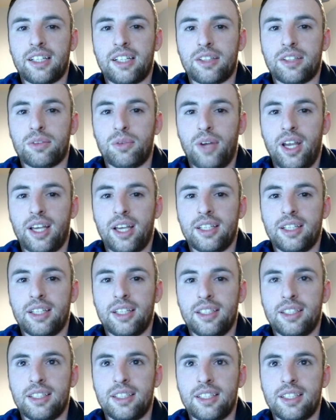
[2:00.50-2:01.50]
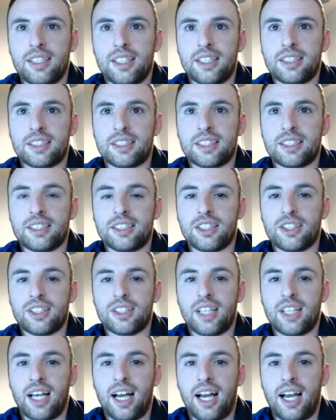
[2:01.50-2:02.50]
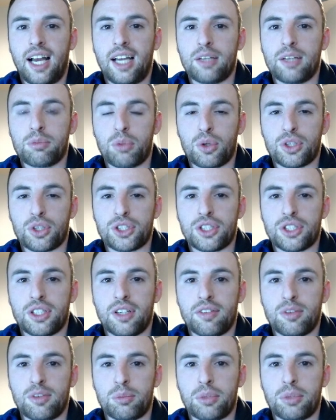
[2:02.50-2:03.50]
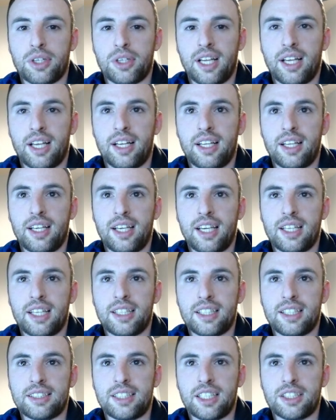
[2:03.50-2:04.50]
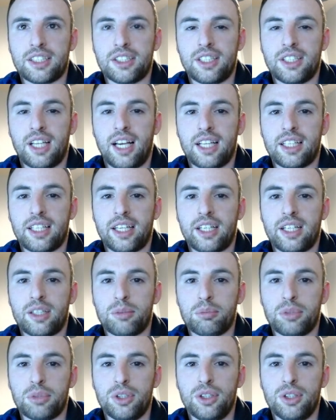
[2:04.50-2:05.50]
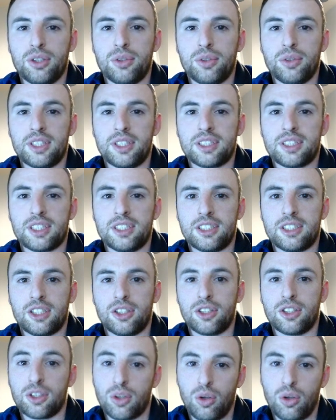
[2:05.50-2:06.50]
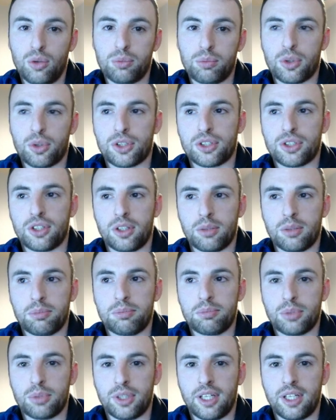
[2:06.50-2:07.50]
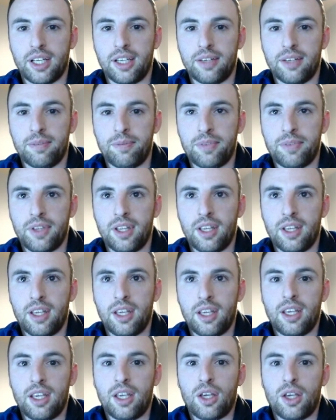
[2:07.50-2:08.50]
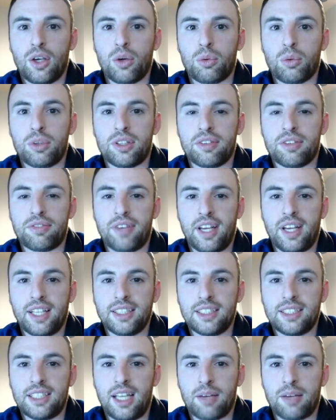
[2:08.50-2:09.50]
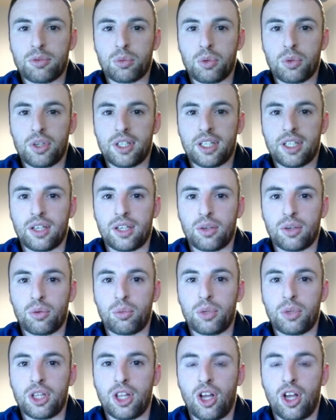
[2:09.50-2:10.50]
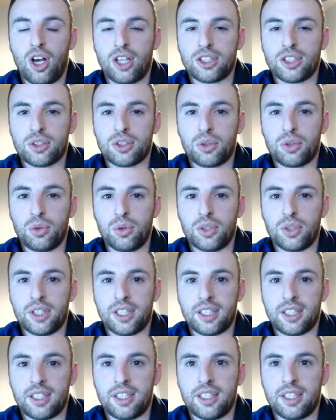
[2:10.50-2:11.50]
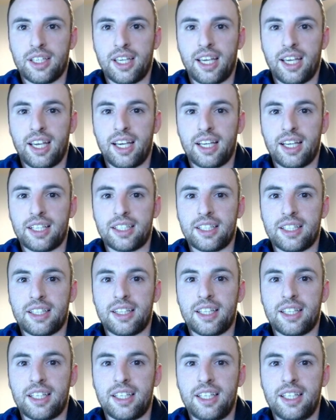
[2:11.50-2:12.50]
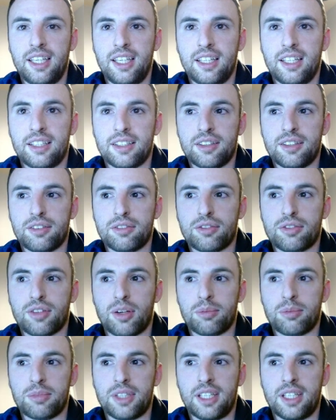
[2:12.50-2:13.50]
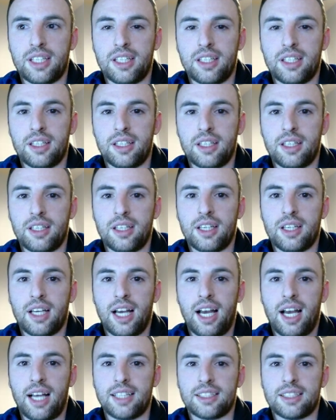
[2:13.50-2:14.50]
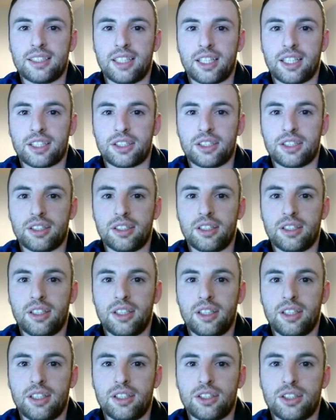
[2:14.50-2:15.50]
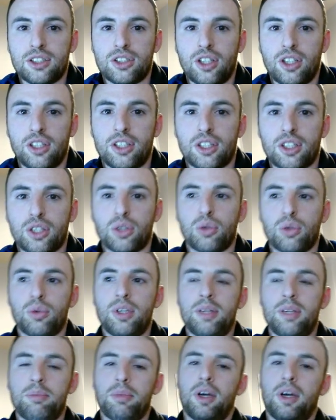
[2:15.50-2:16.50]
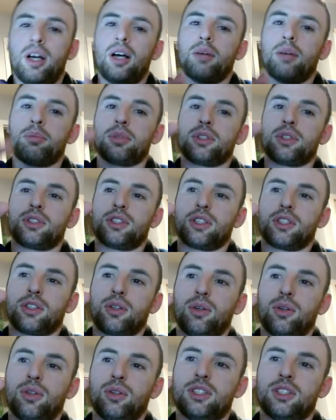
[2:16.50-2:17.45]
in red is considered the hot portion of the print head, and the section highlighted in blue is considered the cold portion of the print head. When the fan stopped working, we lost cooling, and the heat from the hot section started to creep up to the cold